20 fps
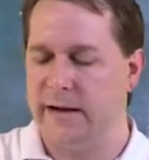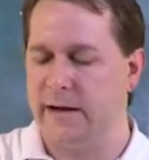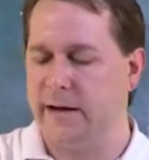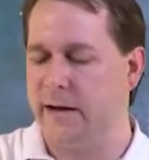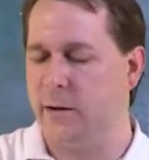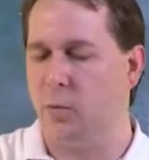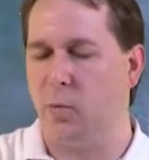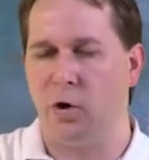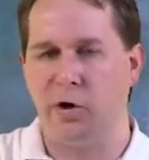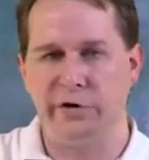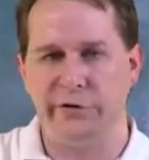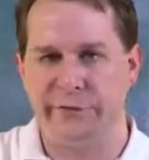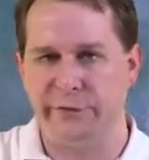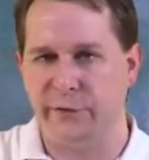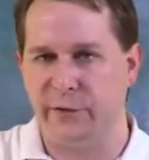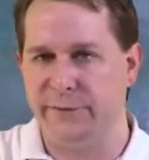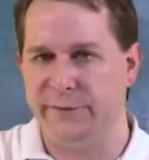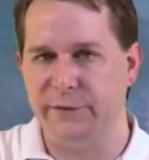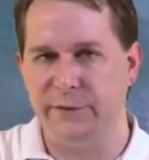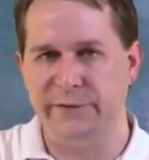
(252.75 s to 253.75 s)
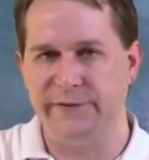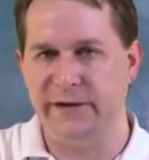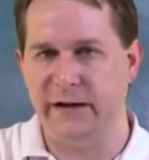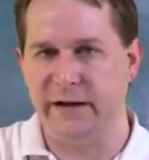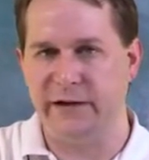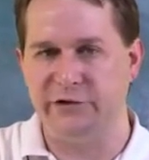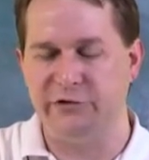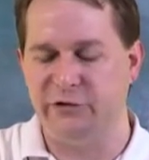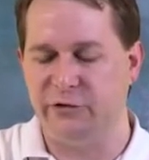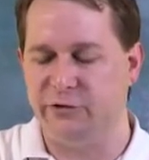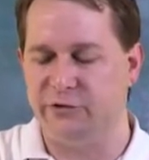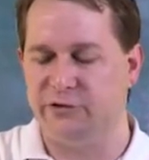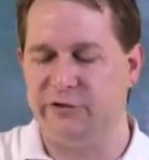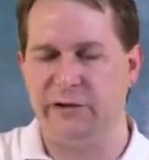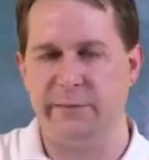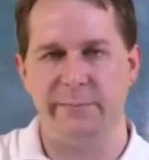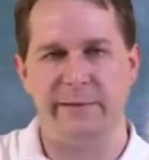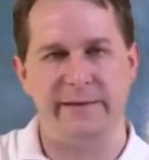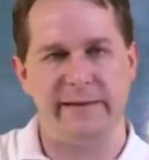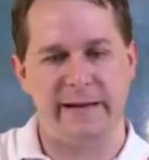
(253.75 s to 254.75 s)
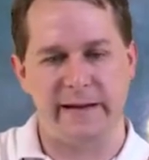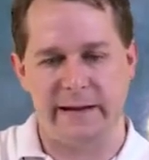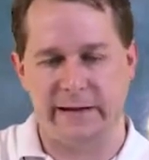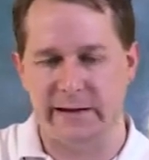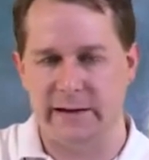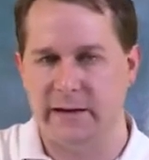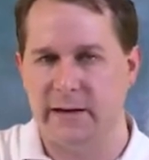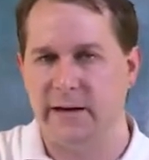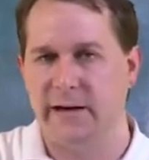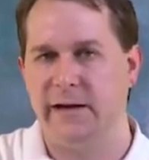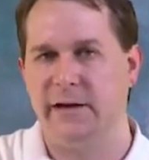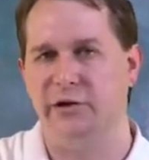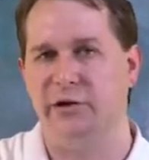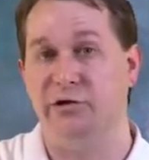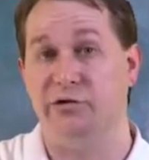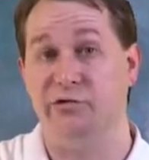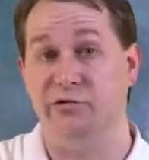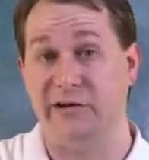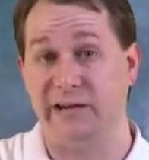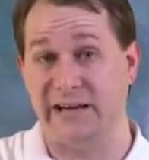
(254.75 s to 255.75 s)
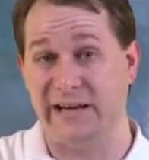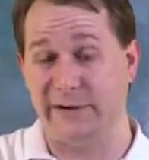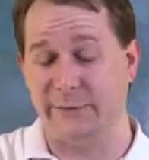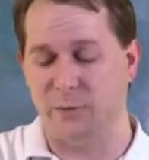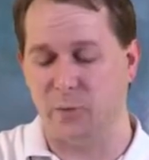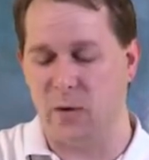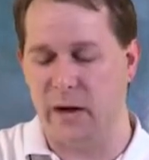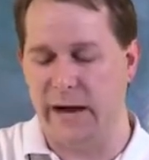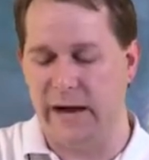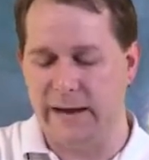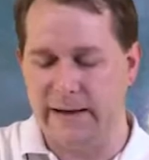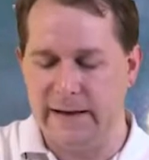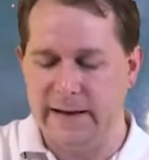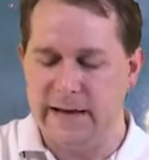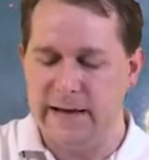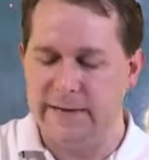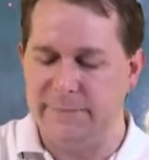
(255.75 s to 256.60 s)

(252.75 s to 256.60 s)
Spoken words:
It works for a few seconds usually, but then it'll usually give way.